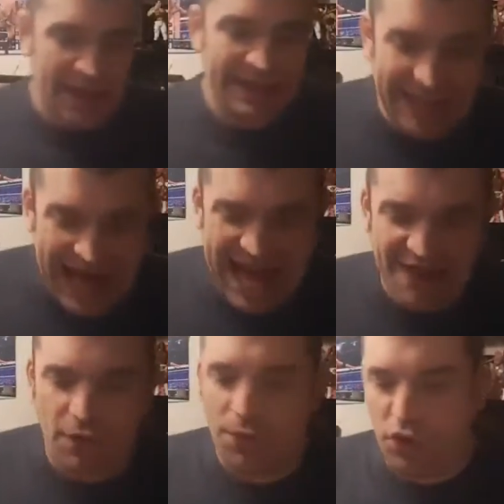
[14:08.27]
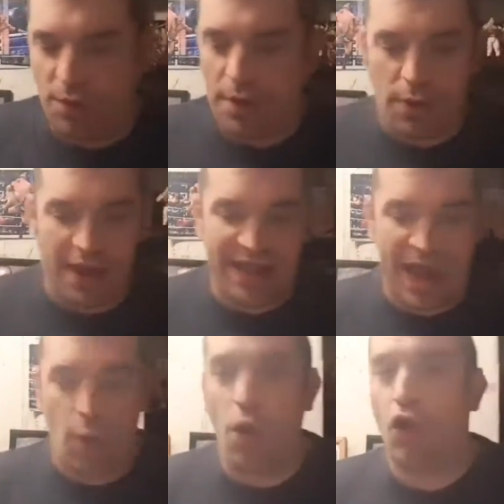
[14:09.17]
live on the WWE
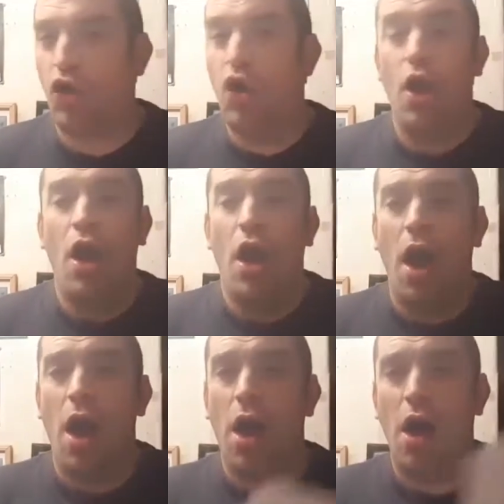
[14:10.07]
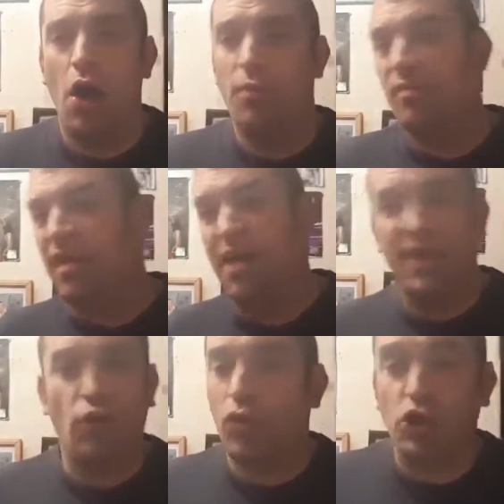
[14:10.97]
Network. I
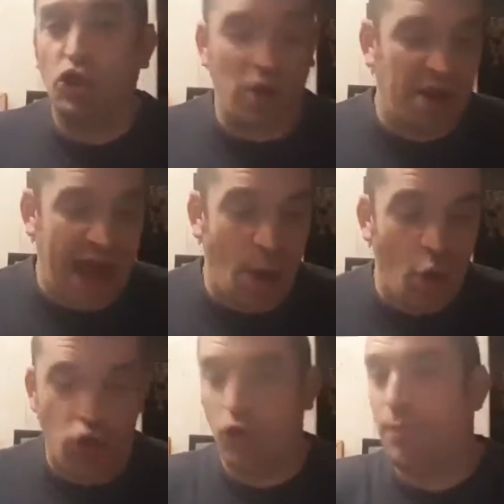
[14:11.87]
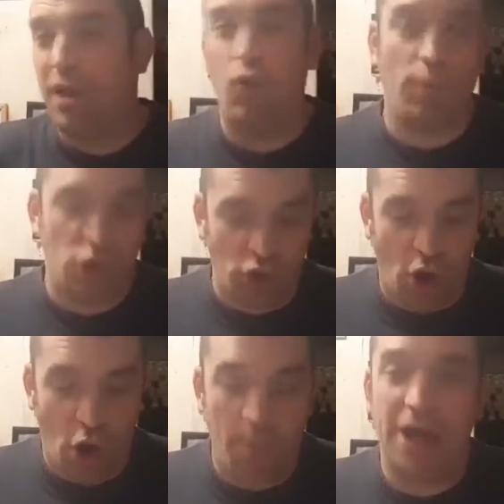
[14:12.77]
think they're only showing an hour, so they probably won't be showing
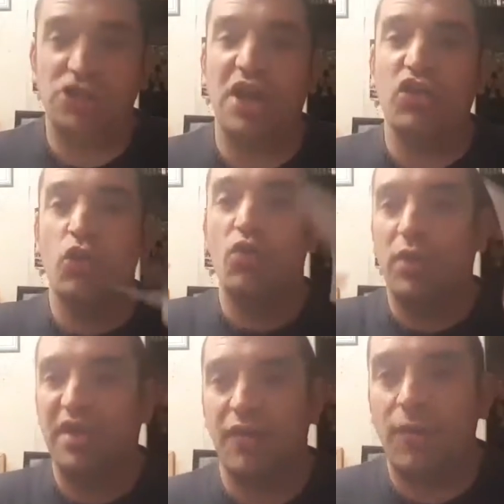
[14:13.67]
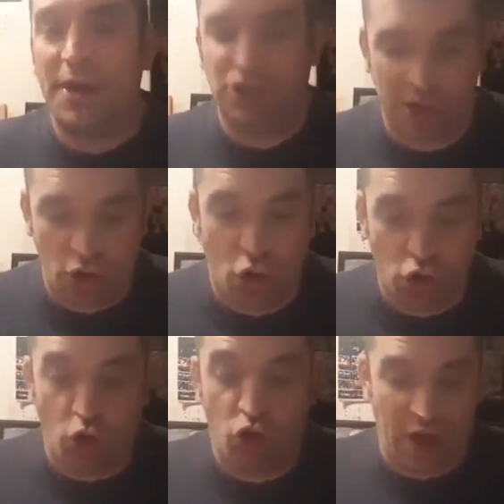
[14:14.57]
all matches. There will be 7 matches in
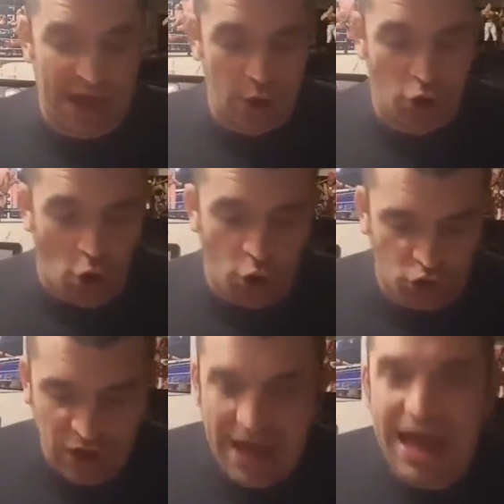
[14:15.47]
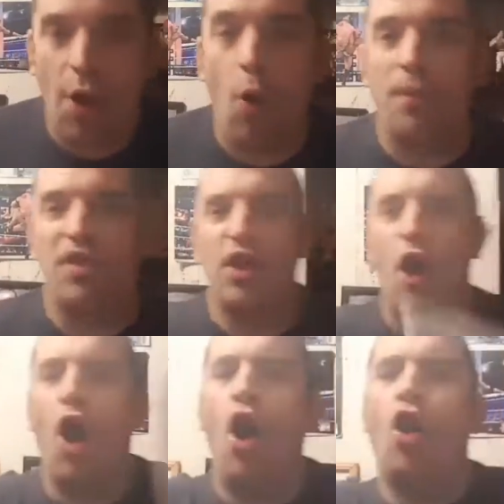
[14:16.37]
total, so here goes. It will be the
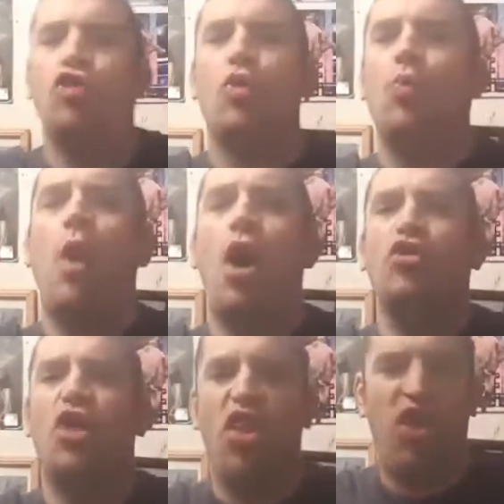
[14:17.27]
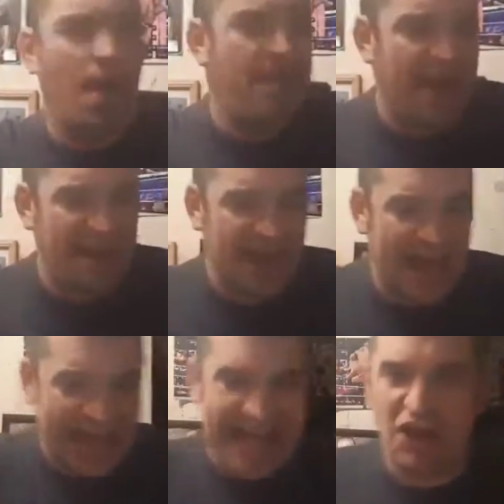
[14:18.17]
awesome one, The Miz,
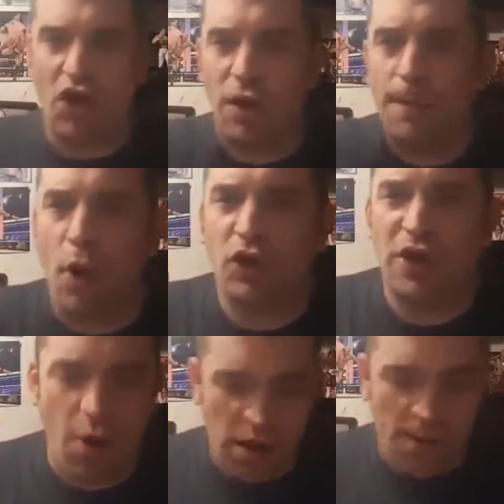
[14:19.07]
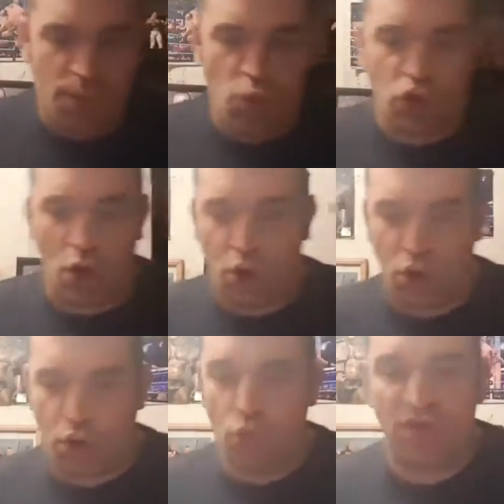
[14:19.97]
taking on the Bulgarian Brute,
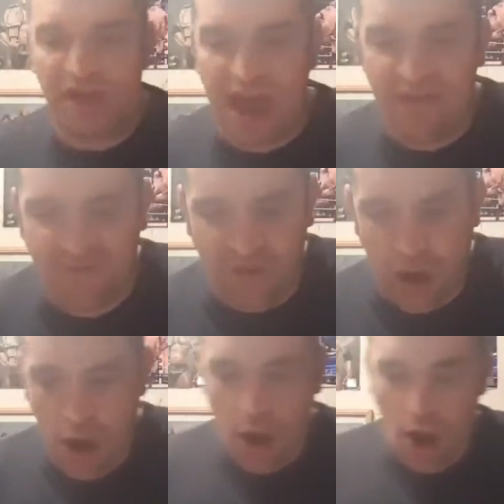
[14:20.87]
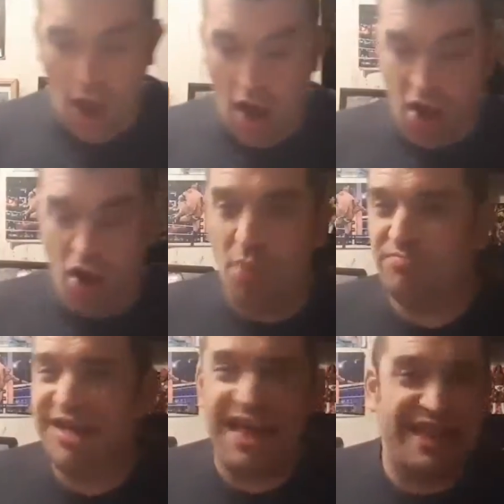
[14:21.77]
Rusev.
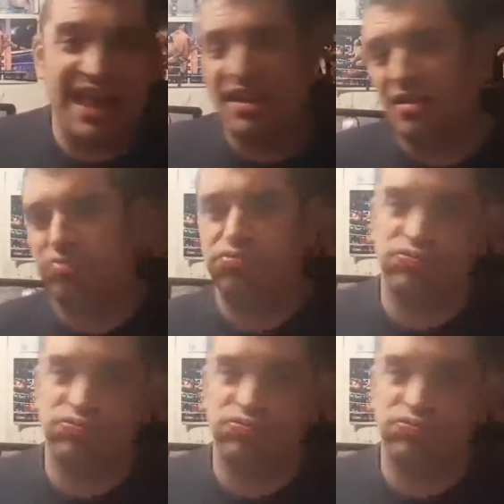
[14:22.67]
I think